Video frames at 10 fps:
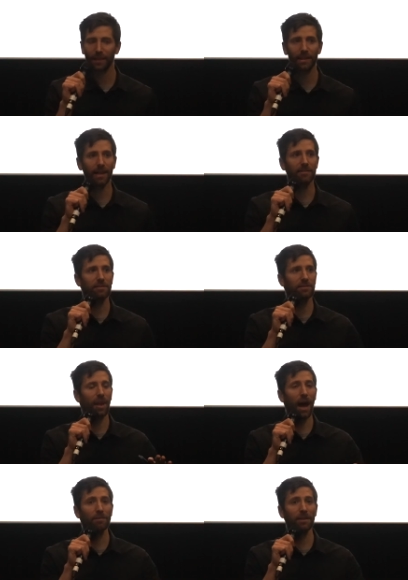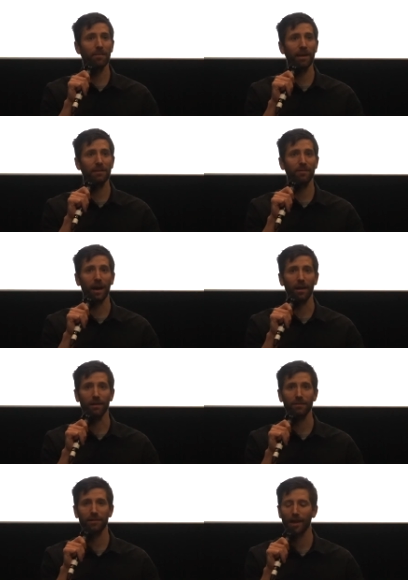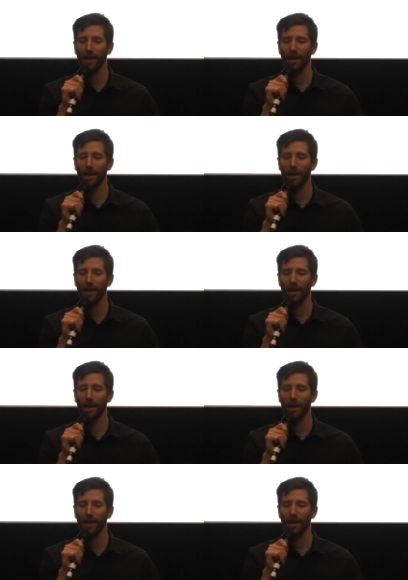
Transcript: They stopped at the Mount of Olives.